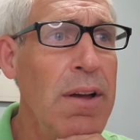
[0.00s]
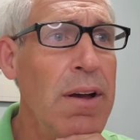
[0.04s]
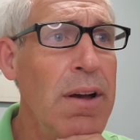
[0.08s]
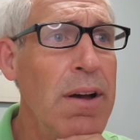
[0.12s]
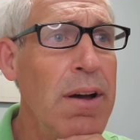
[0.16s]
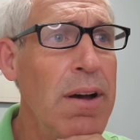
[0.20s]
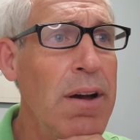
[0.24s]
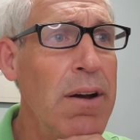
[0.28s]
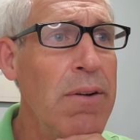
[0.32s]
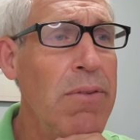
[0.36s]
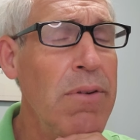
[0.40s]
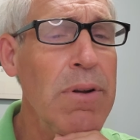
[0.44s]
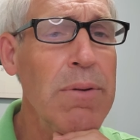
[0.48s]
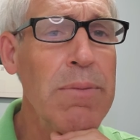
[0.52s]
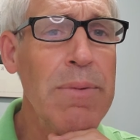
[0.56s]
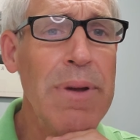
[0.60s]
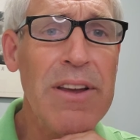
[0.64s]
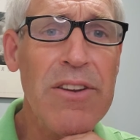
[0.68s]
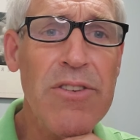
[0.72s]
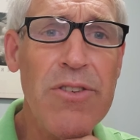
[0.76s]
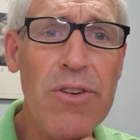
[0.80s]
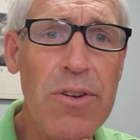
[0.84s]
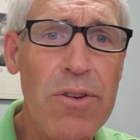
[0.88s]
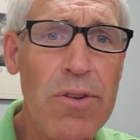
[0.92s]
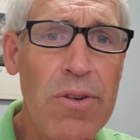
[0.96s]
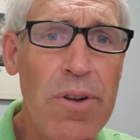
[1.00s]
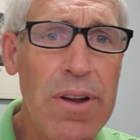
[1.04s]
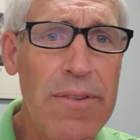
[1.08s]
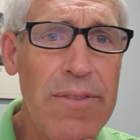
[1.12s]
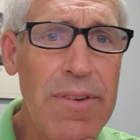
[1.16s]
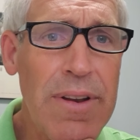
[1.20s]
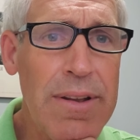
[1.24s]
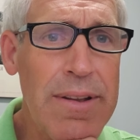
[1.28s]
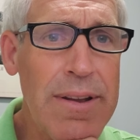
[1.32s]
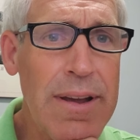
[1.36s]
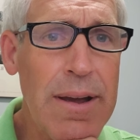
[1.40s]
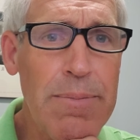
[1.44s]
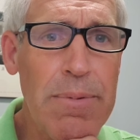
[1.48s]
We want to make sure you don't have
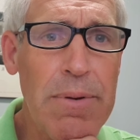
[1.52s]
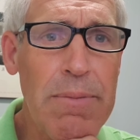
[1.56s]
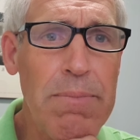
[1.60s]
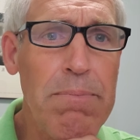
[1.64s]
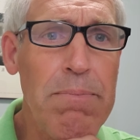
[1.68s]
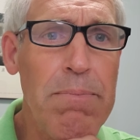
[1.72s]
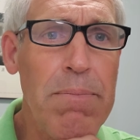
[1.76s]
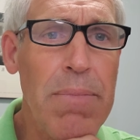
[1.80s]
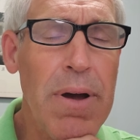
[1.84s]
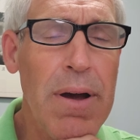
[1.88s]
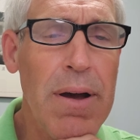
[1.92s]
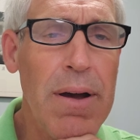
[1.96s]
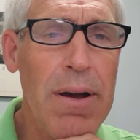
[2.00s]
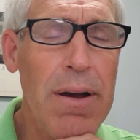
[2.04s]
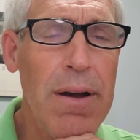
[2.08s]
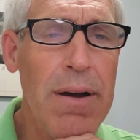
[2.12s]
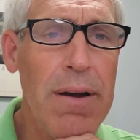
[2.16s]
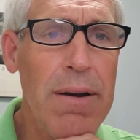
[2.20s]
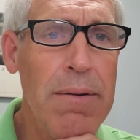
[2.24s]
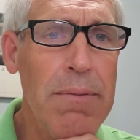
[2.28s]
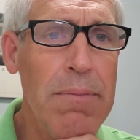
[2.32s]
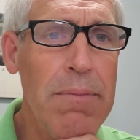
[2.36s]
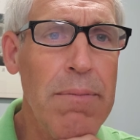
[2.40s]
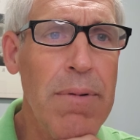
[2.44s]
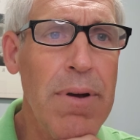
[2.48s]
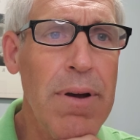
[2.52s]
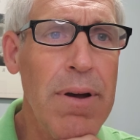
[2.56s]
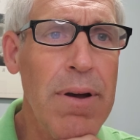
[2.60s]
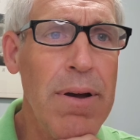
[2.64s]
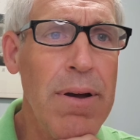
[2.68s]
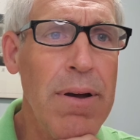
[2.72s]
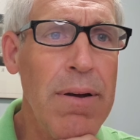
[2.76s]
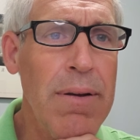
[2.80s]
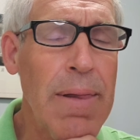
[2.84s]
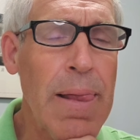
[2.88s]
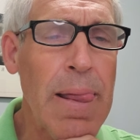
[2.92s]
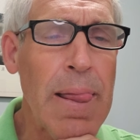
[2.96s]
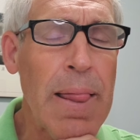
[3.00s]
any type of